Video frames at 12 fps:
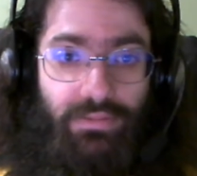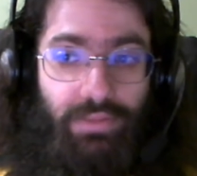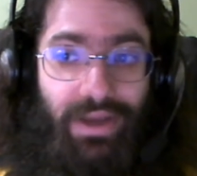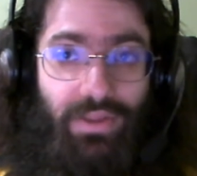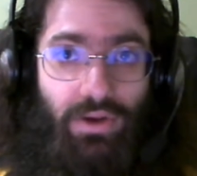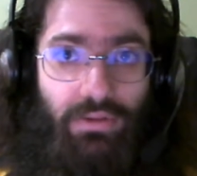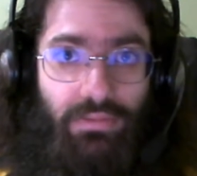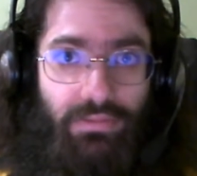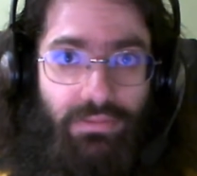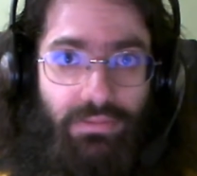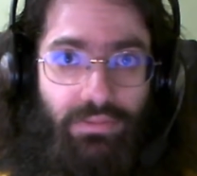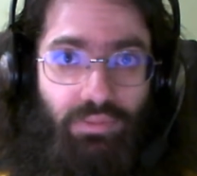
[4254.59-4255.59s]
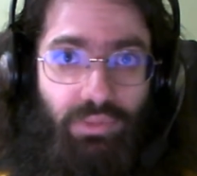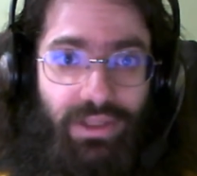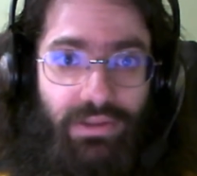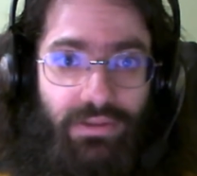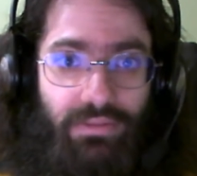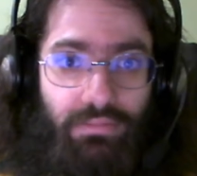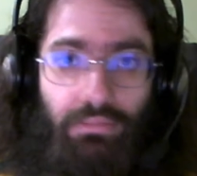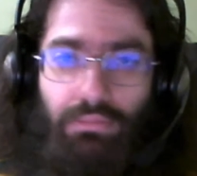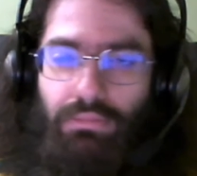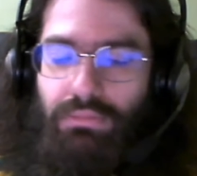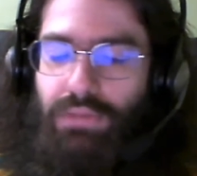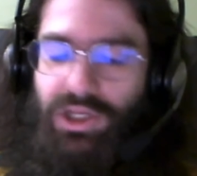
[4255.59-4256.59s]
Python being
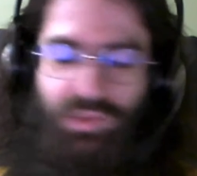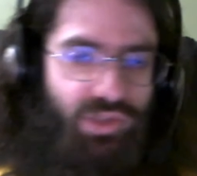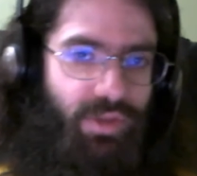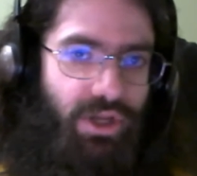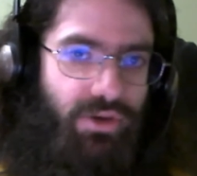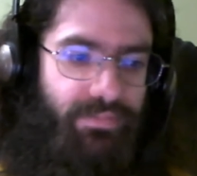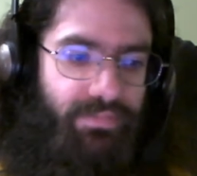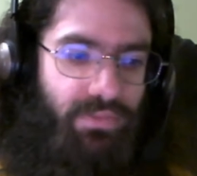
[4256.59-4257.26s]
much, much better.